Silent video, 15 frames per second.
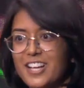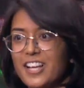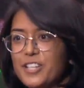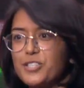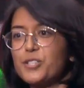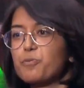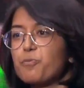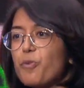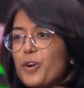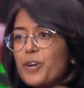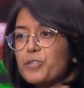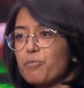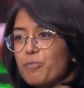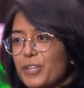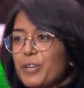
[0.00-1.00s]
It just
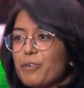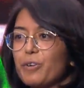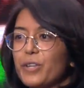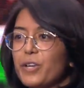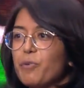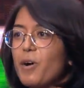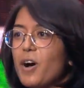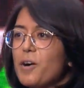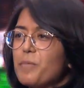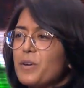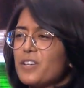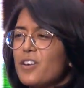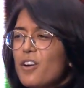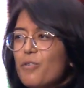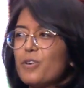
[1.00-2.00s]
works really, really well,
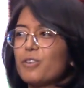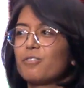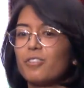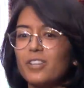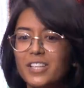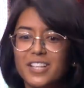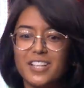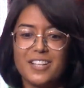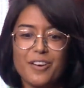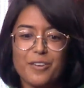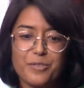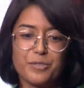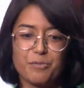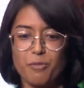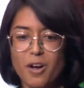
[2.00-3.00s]
but no one really
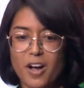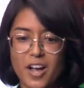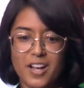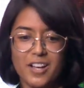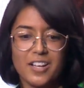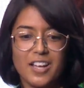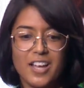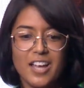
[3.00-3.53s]
knows why.